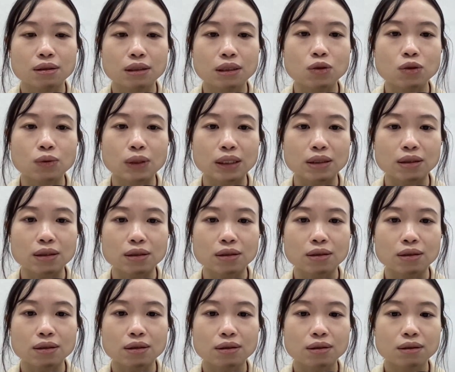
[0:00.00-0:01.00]
This one.
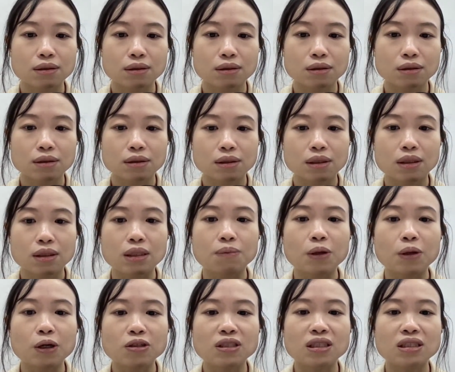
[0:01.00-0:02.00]
The
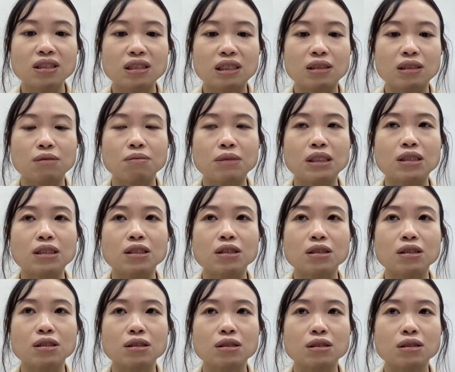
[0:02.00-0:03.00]
boxes at the
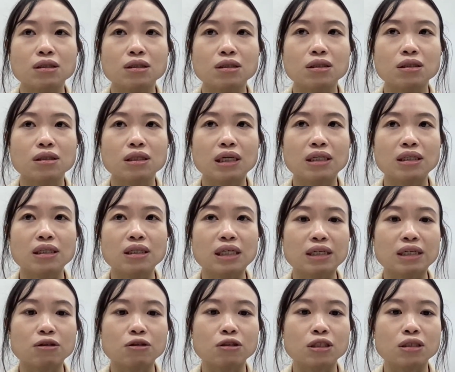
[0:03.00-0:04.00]
middle, at the
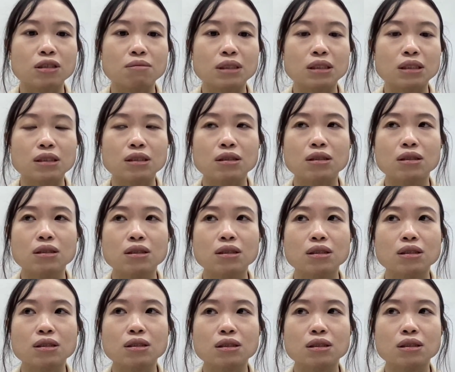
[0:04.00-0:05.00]
diagonal middle,
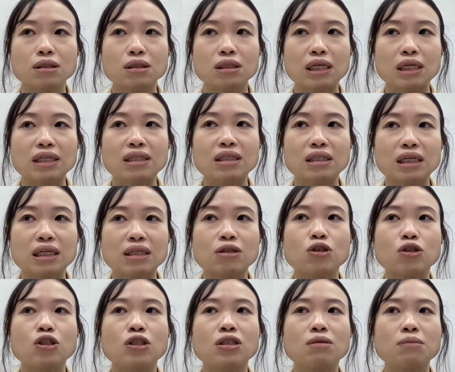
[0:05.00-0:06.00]
at the
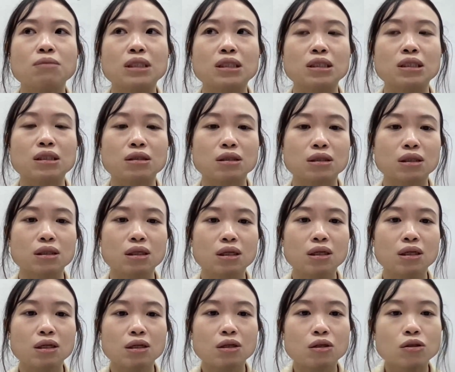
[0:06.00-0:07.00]
diagonal middle.
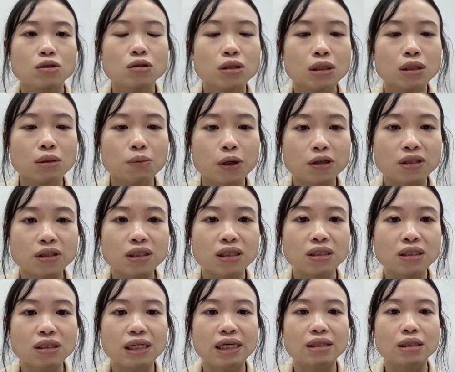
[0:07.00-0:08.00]
So the
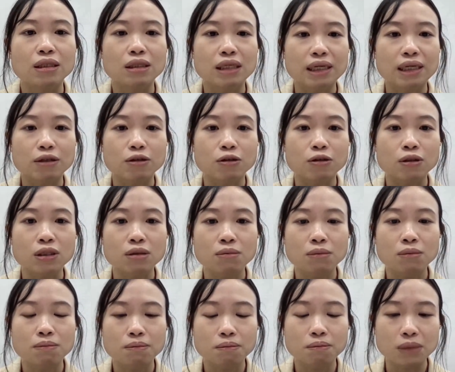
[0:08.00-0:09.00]
boxes at the
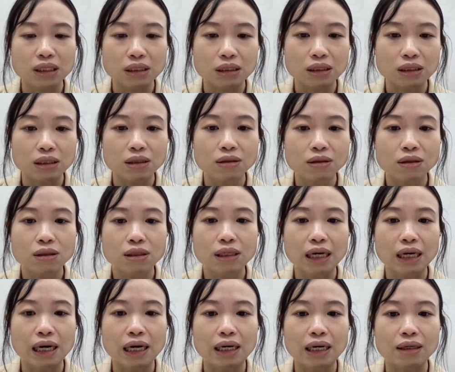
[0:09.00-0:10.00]
diagonal middle
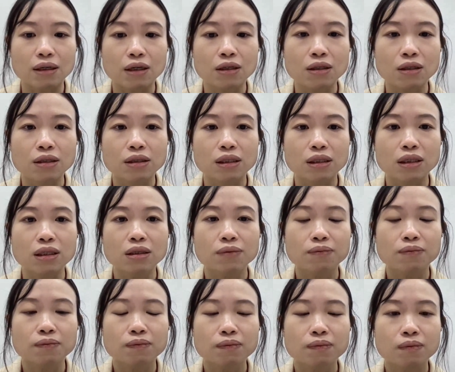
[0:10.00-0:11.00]
are all the
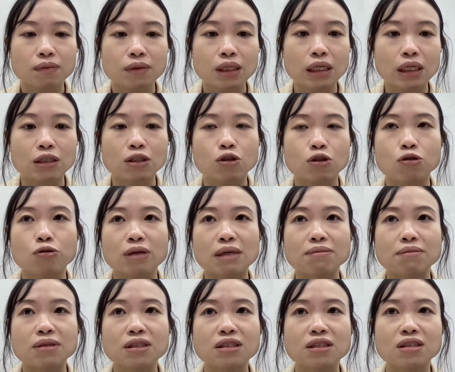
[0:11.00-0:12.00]

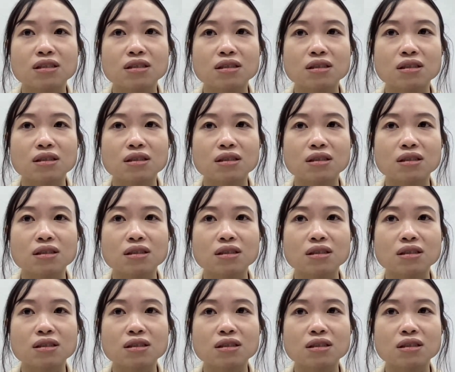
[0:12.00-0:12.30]
histograms.